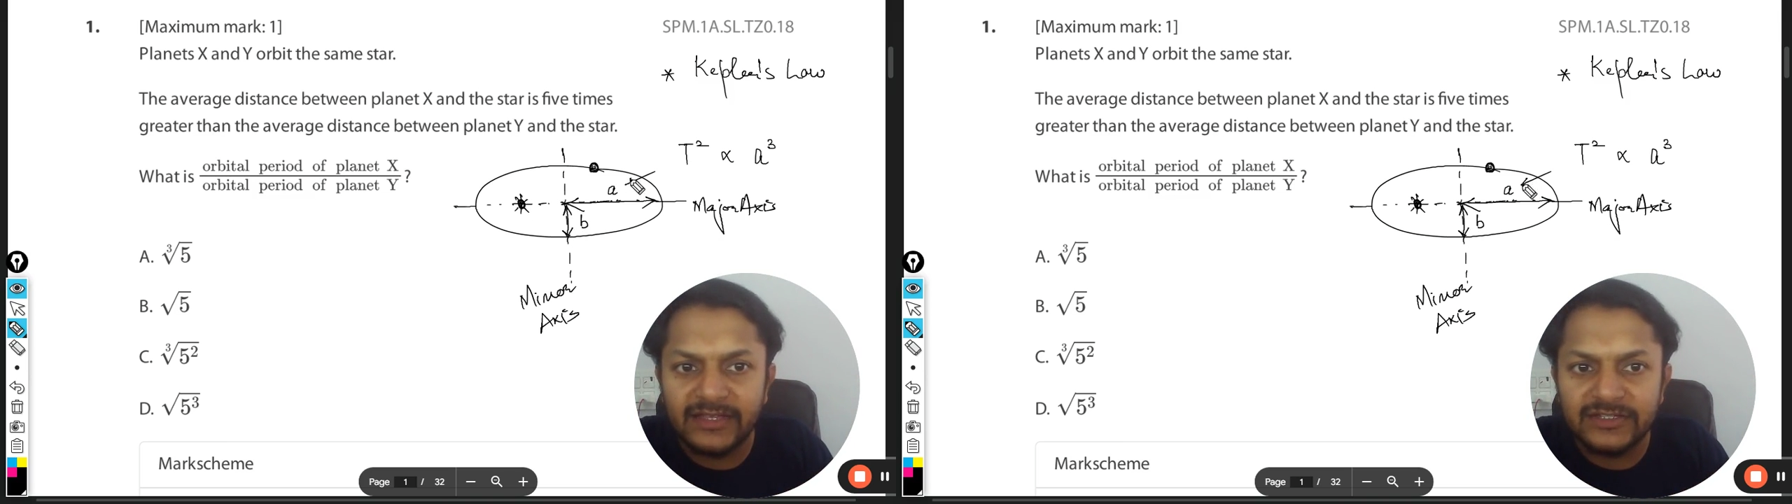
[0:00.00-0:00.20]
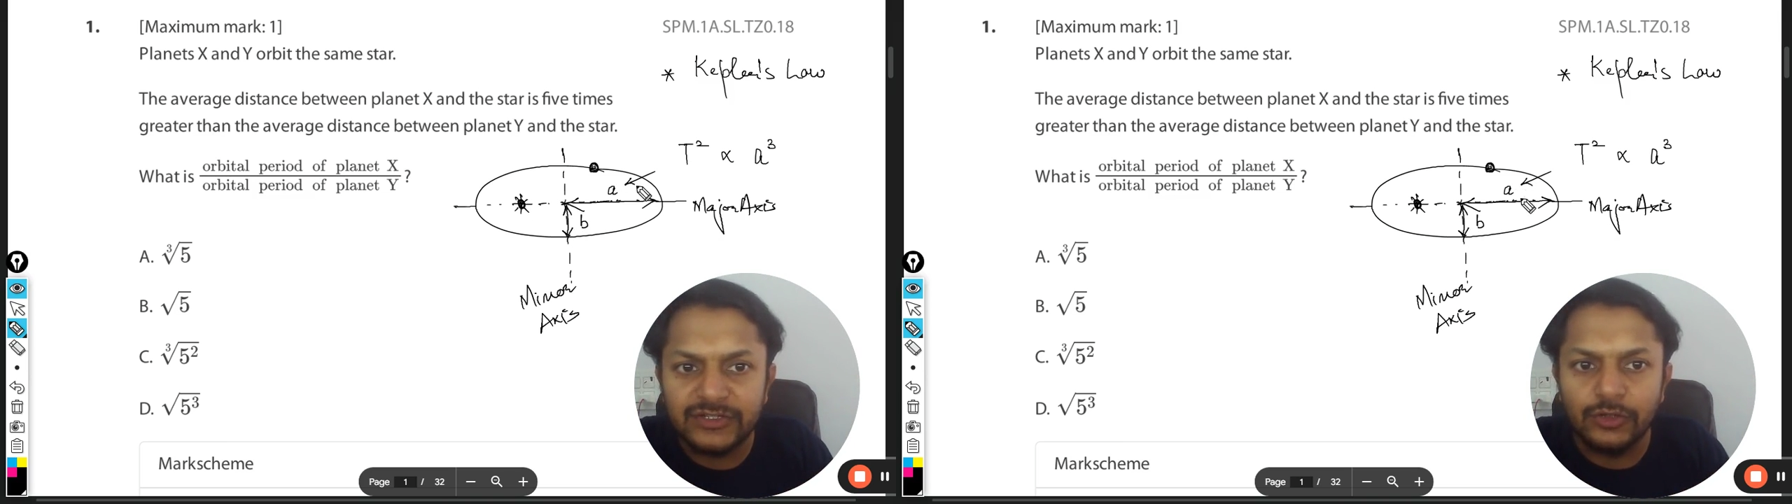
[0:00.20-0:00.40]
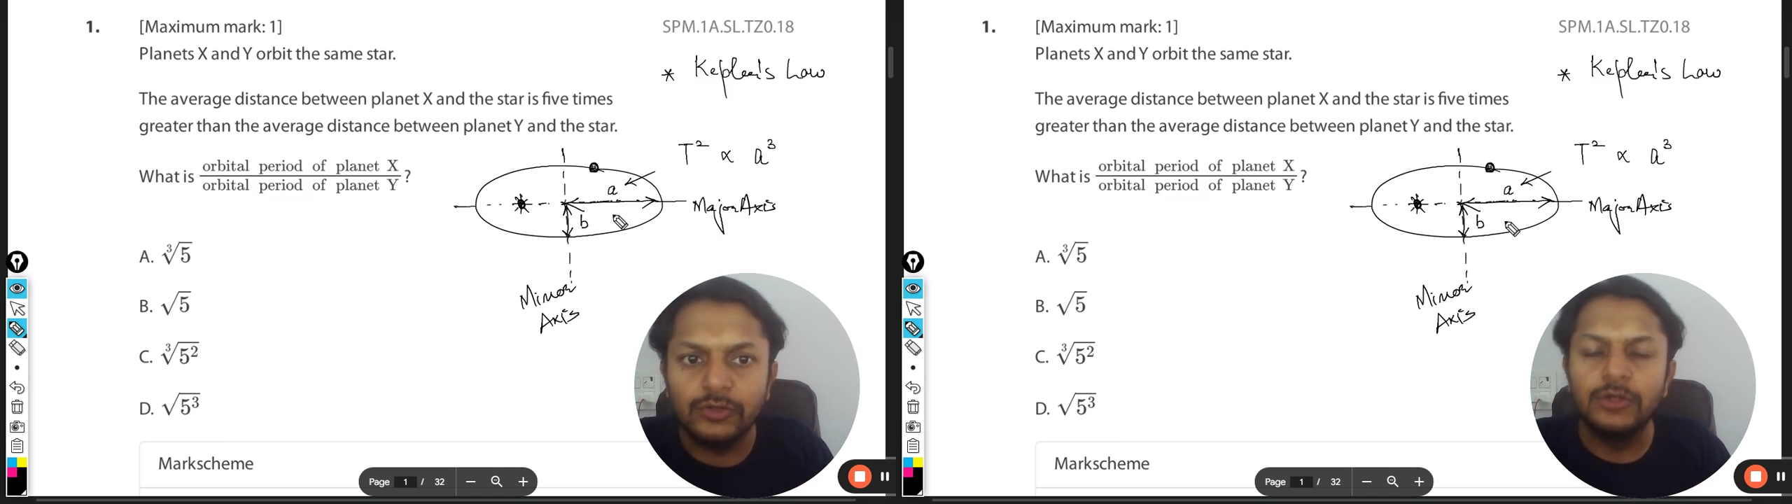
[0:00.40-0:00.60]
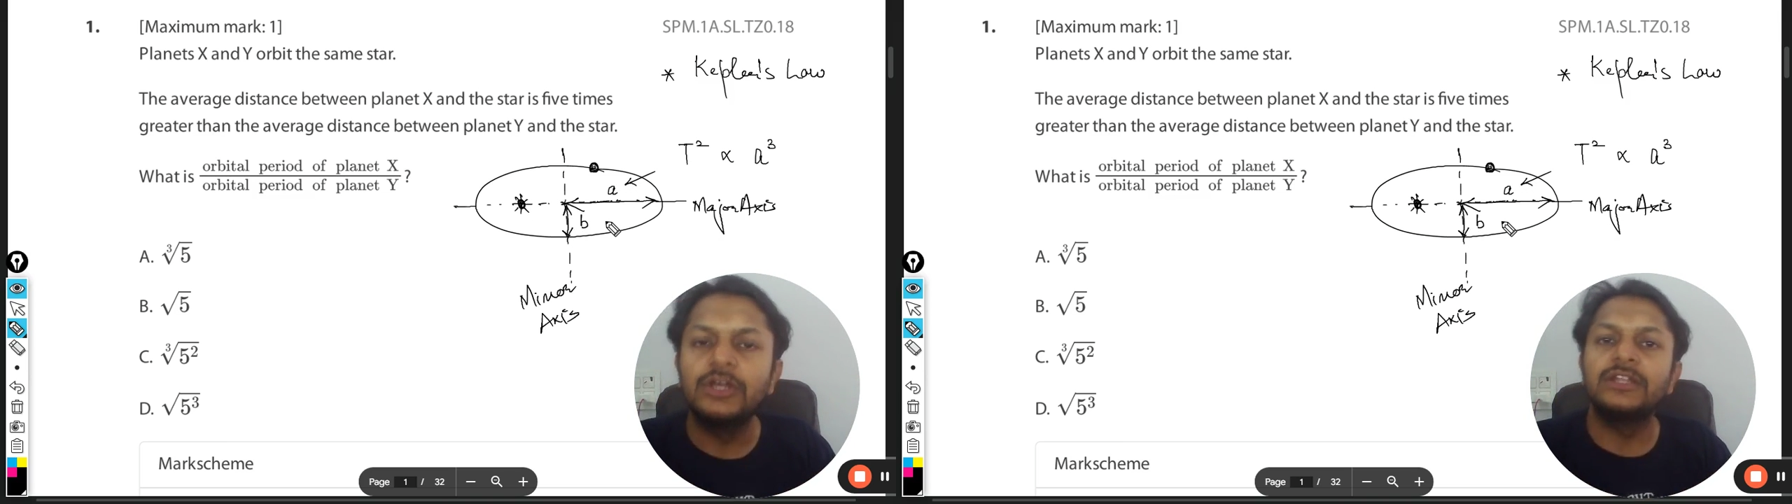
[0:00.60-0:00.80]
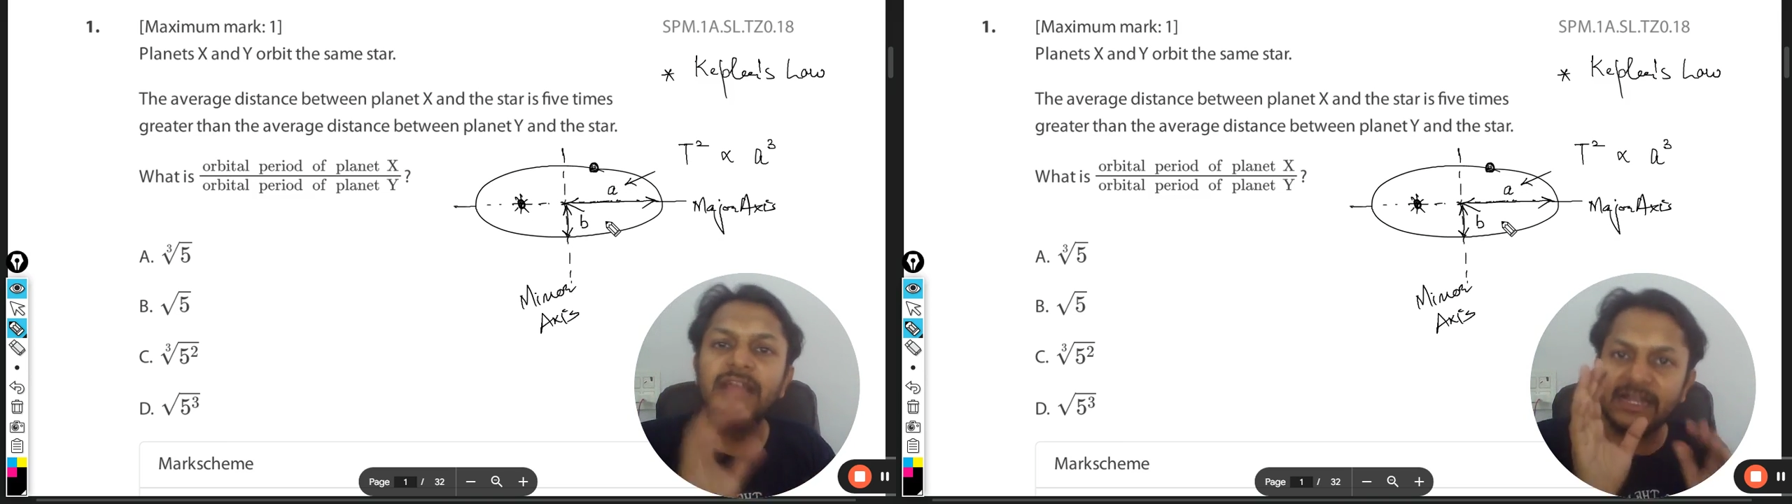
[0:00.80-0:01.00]
so
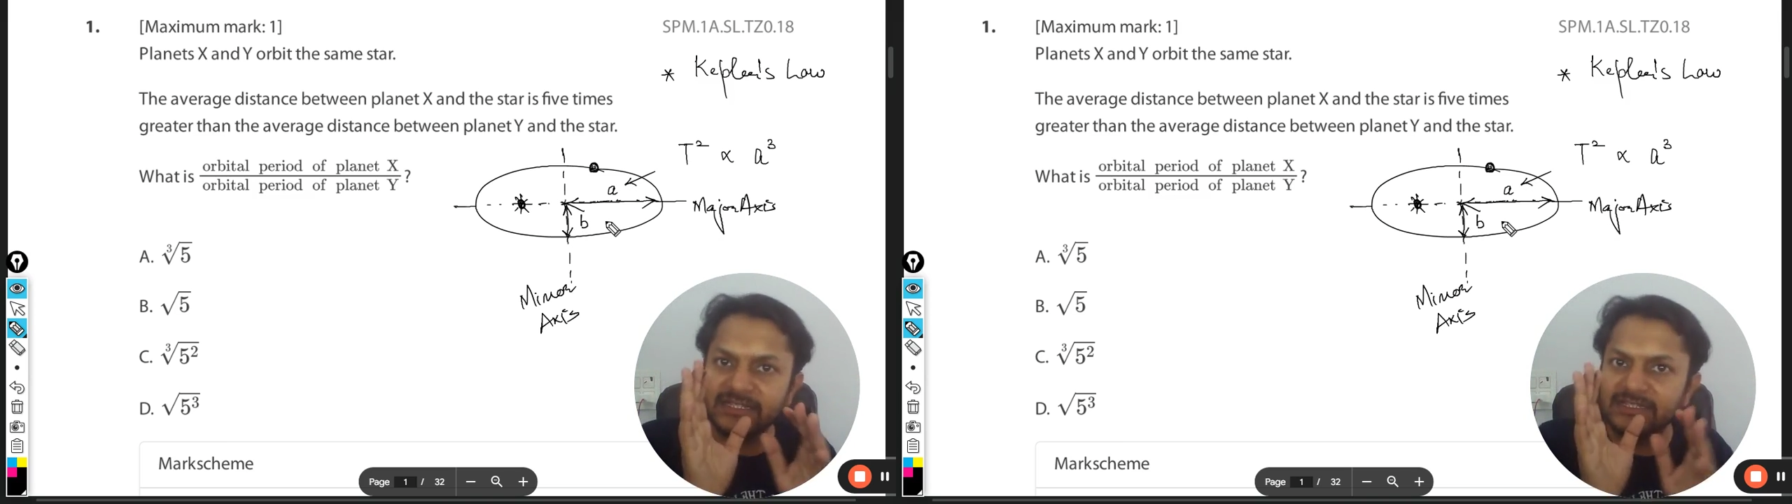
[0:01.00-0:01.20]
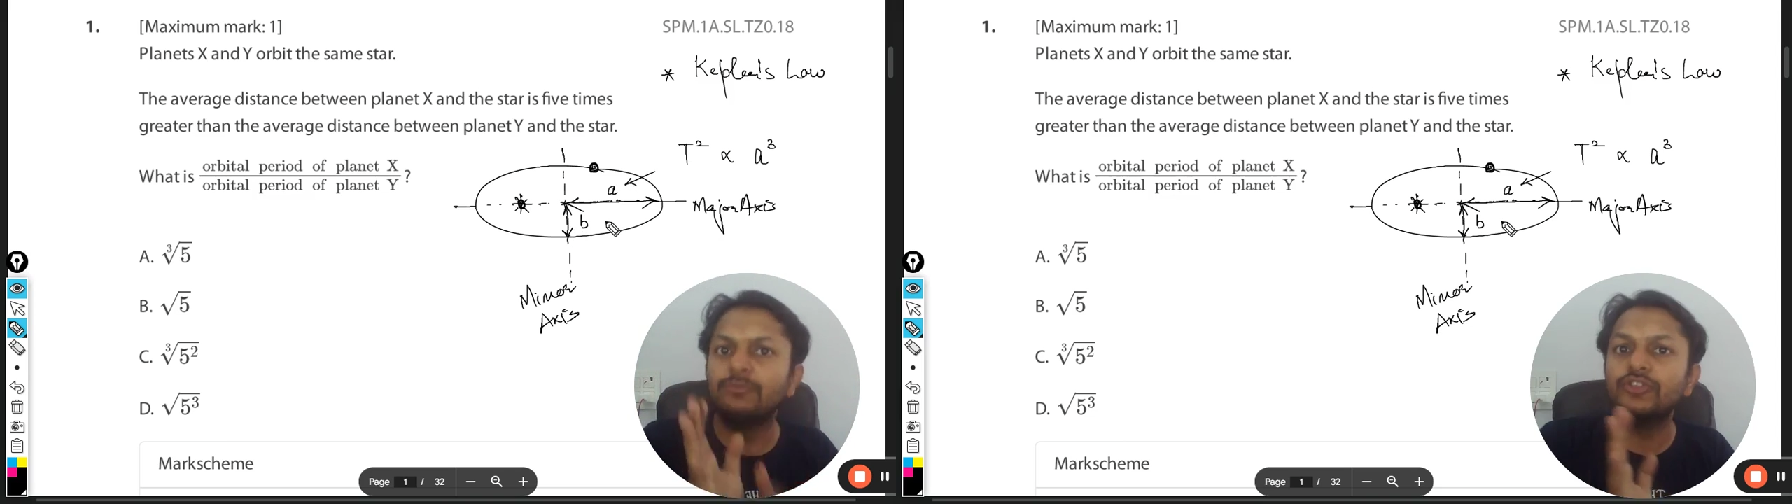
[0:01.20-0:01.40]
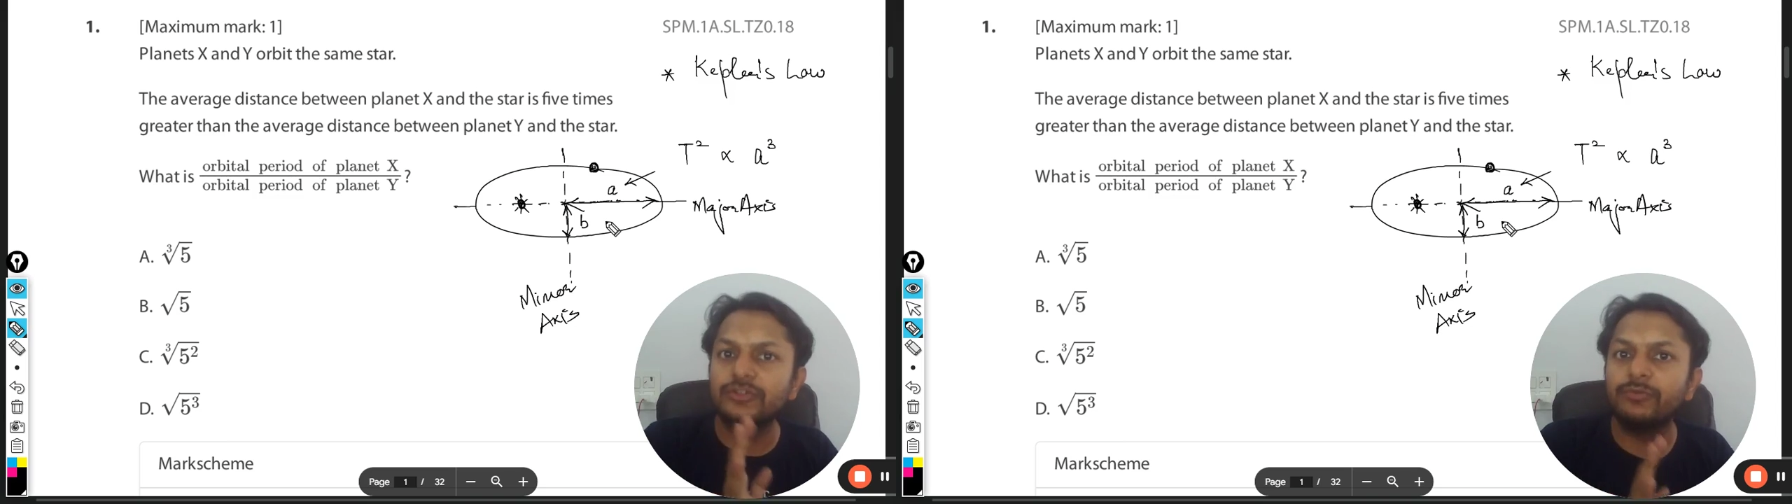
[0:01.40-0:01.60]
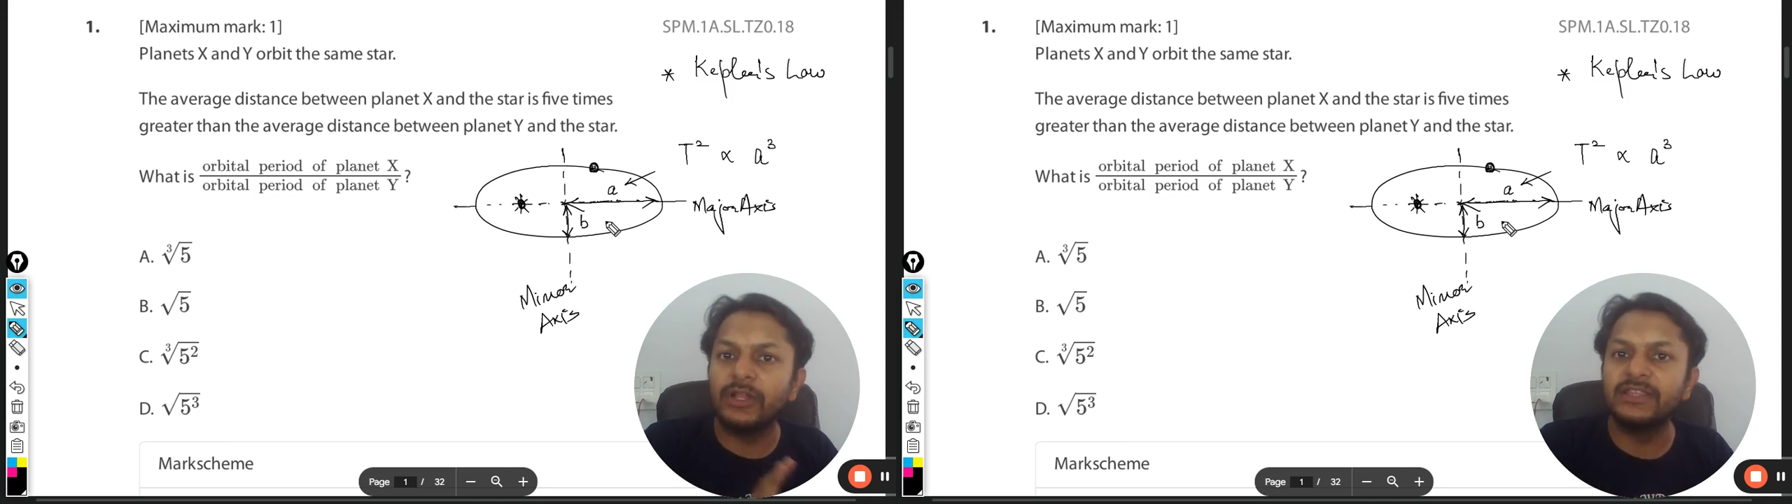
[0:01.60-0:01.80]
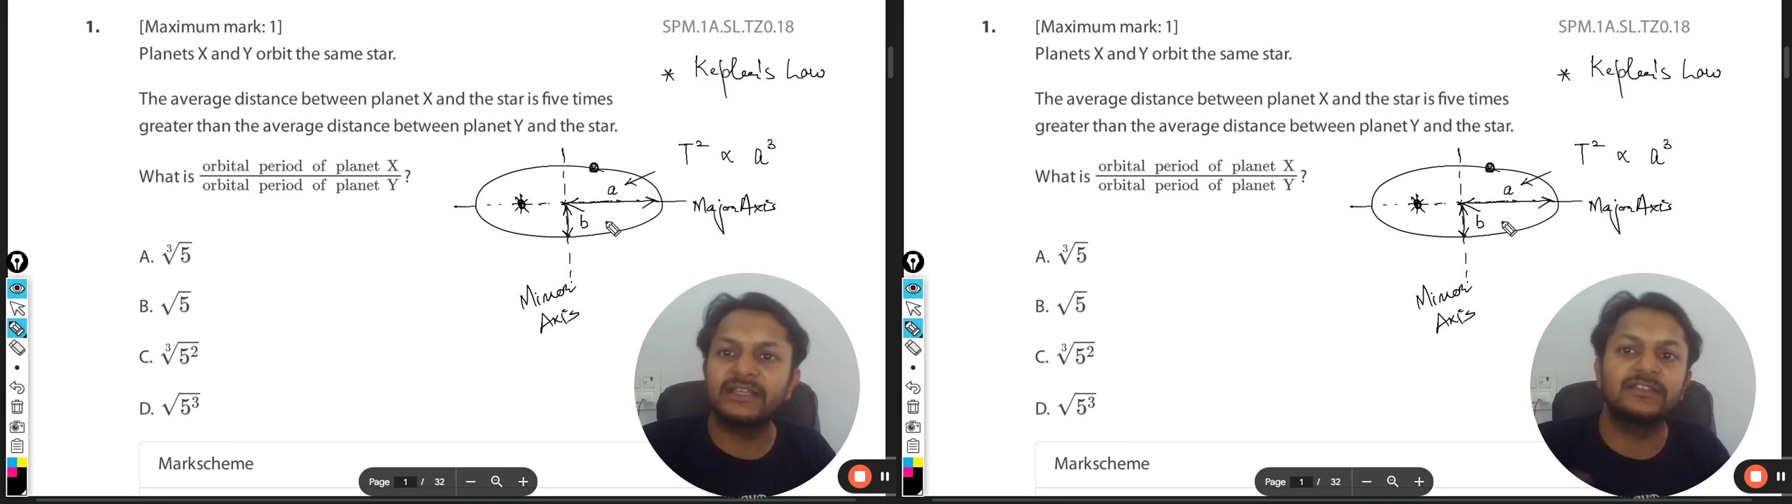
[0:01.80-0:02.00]
that is the most important thing.